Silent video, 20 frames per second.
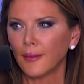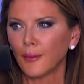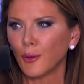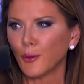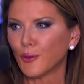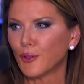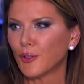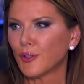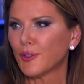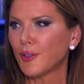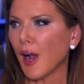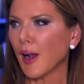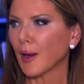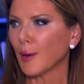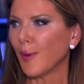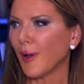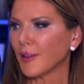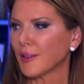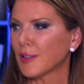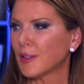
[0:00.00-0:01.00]
We were just talking
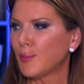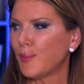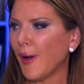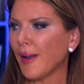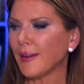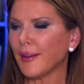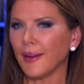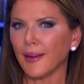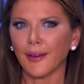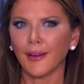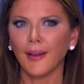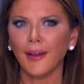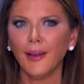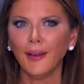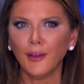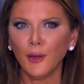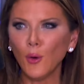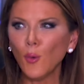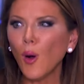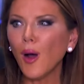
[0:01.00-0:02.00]
about Sputnik.
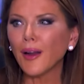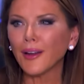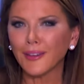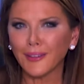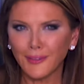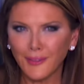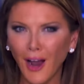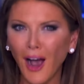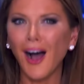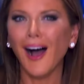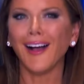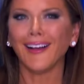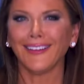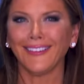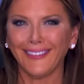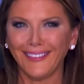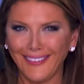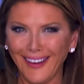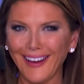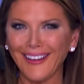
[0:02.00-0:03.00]
You want to
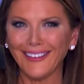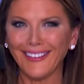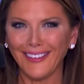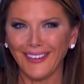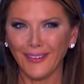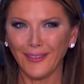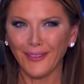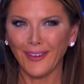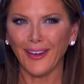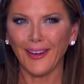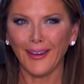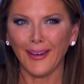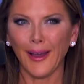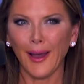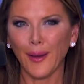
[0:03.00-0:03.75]
talk state TV?